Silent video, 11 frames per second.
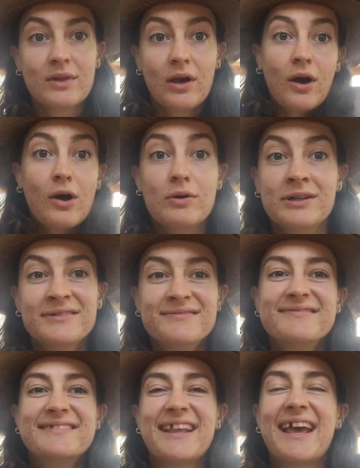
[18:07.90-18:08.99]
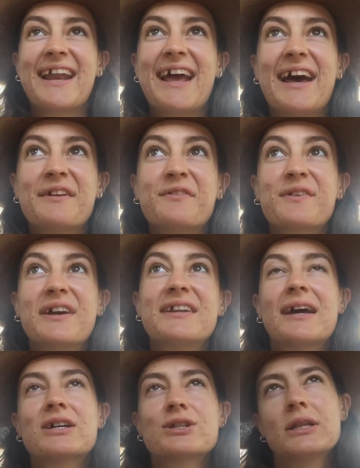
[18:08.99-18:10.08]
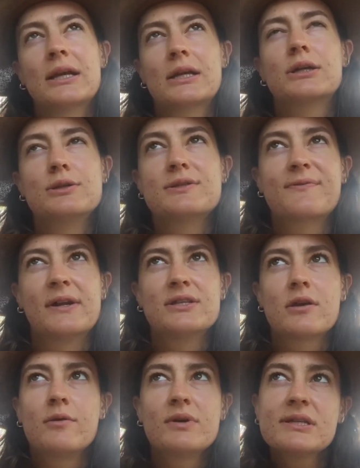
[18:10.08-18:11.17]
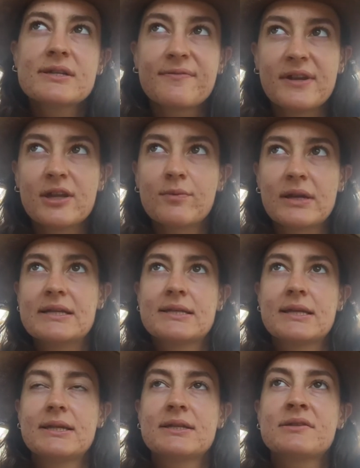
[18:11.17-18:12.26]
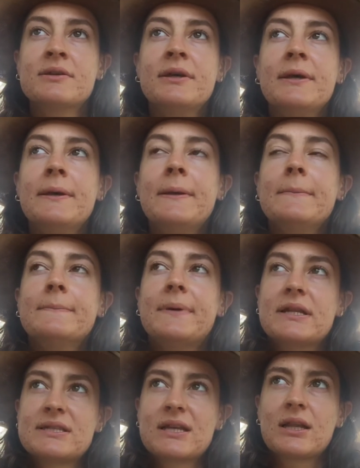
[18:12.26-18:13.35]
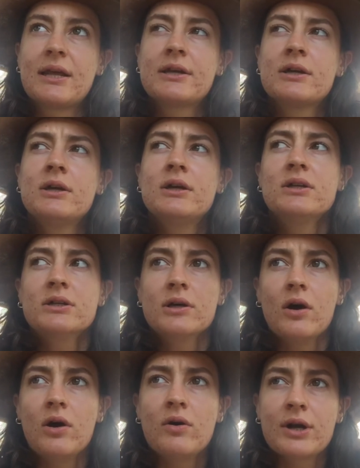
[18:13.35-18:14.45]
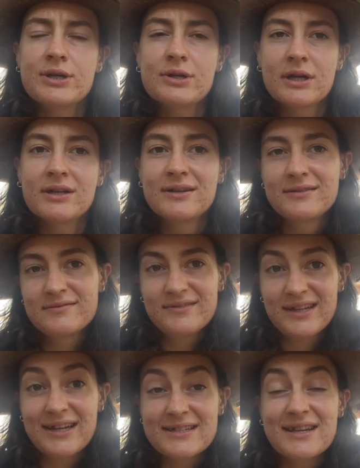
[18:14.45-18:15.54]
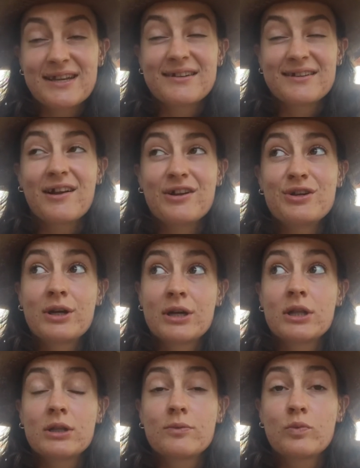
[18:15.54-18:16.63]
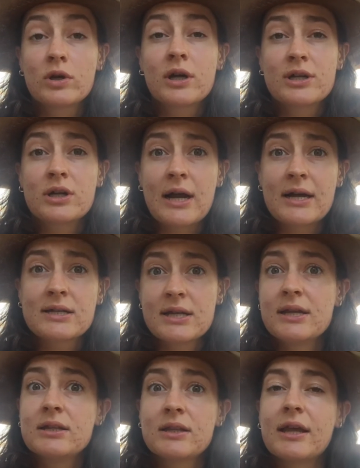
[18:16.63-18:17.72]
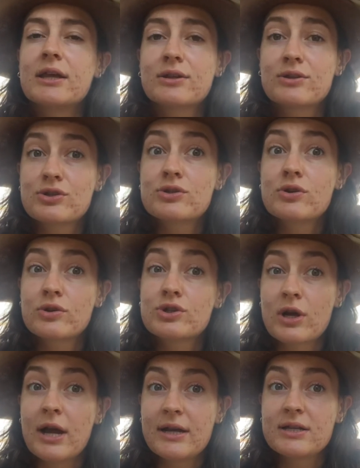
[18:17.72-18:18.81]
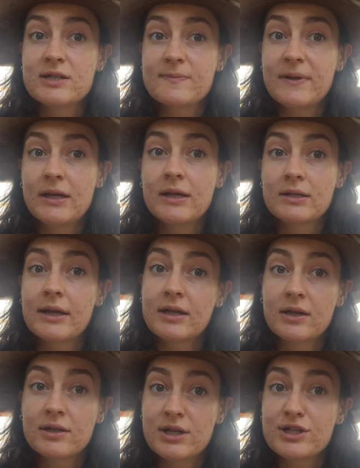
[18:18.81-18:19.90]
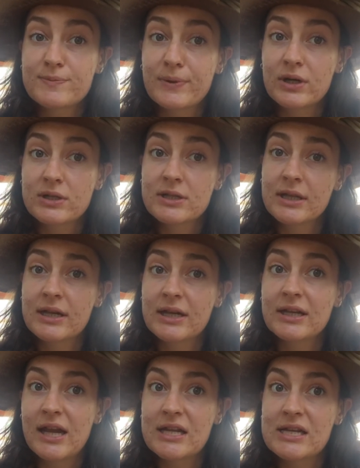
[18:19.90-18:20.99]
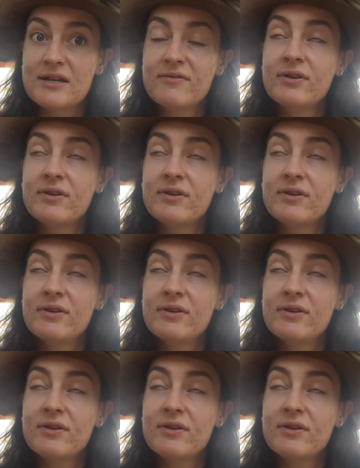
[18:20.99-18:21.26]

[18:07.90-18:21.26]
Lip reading: oh, and I had a friend, actually like a close friend, so I wasn't offended when he said this, but he said like, oh, are you gonna, like I said, are you gonna work on your accent and like try to speak like a Dutch person, like a native?